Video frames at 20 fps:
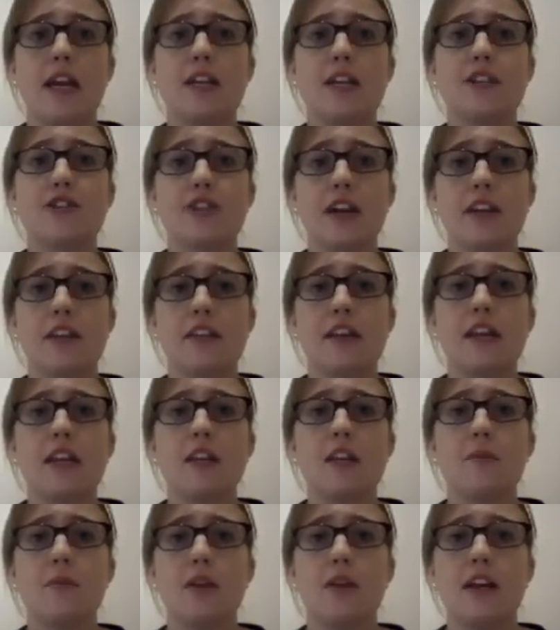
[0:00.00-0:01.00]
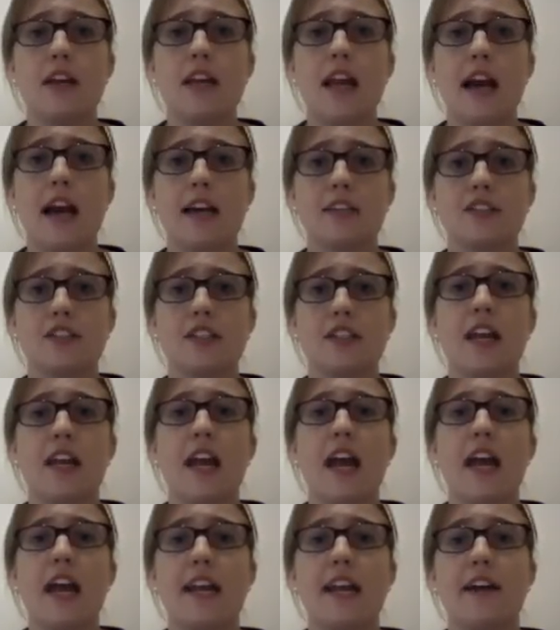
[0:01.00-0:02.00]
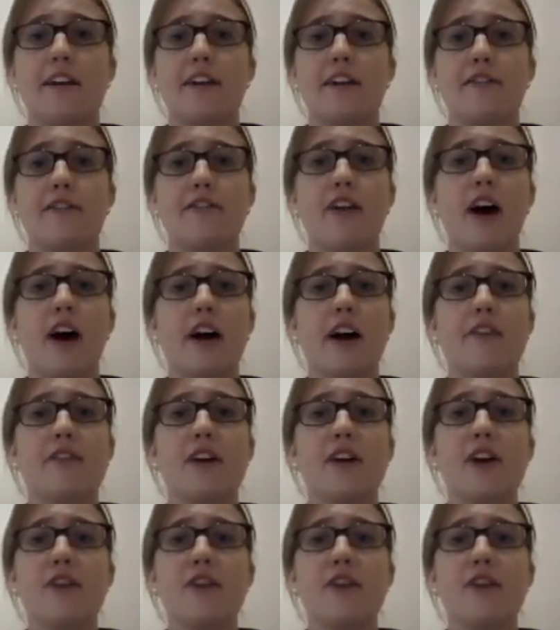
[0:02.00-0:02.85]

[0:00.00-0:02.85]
strengthening community action, and Area 5,